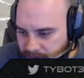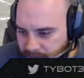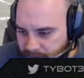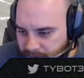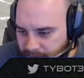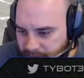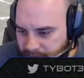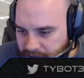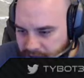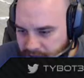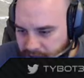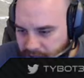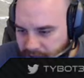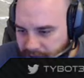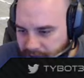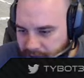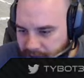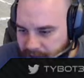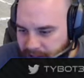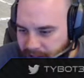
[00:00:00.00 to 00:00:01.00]
but I don't have
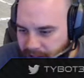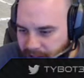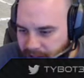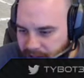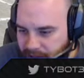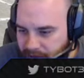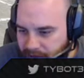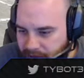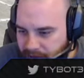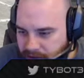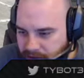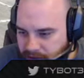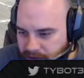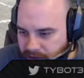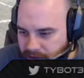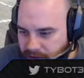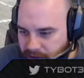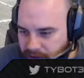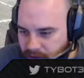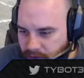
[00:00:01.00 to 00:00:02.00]
in my head
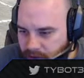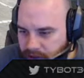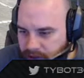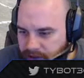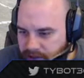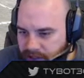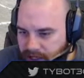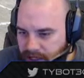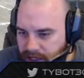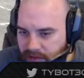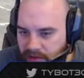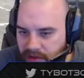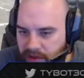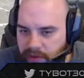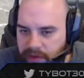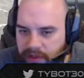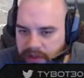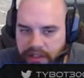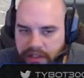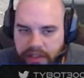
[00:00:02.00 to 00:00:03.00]
what exactly
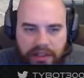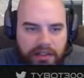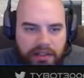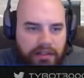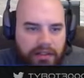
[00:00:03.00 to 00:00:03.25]
we need